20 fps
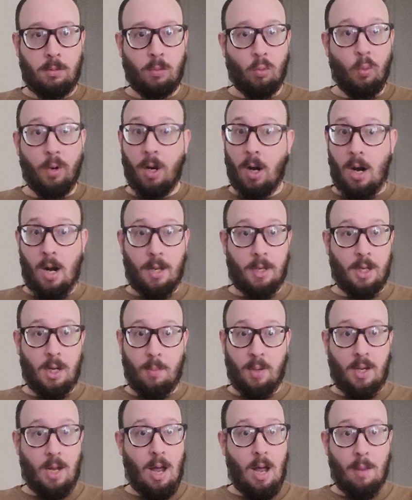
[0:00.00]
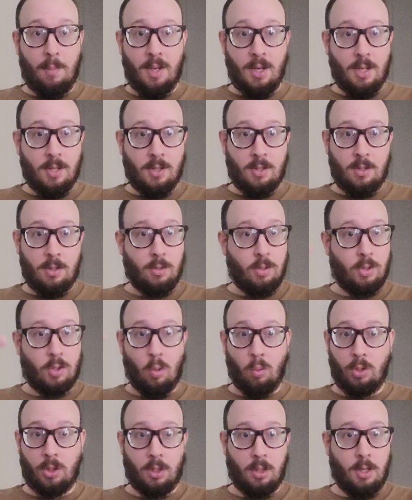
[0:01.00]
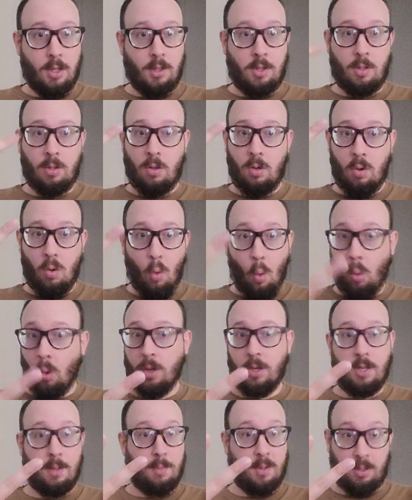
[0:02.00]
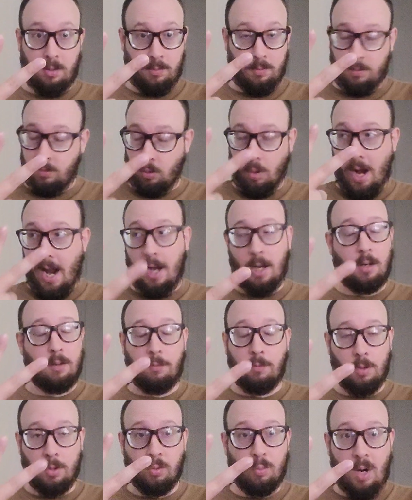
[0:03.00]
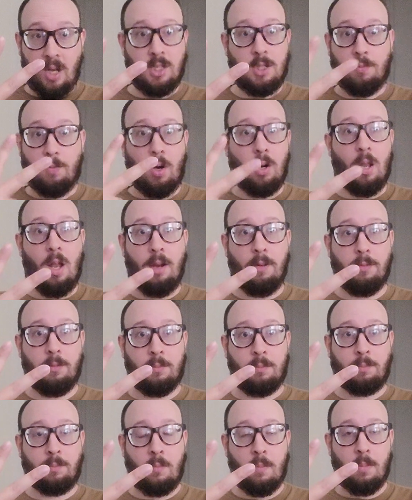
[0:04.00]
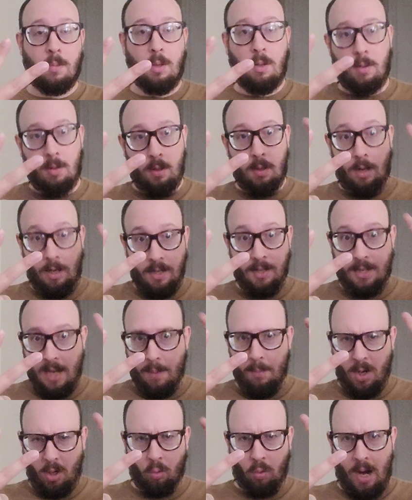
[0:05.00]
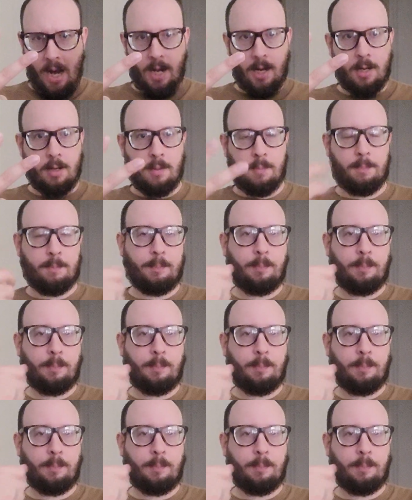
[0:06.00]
We are either going to be communist, socialist, or democratic for the rest of our life. Democratic.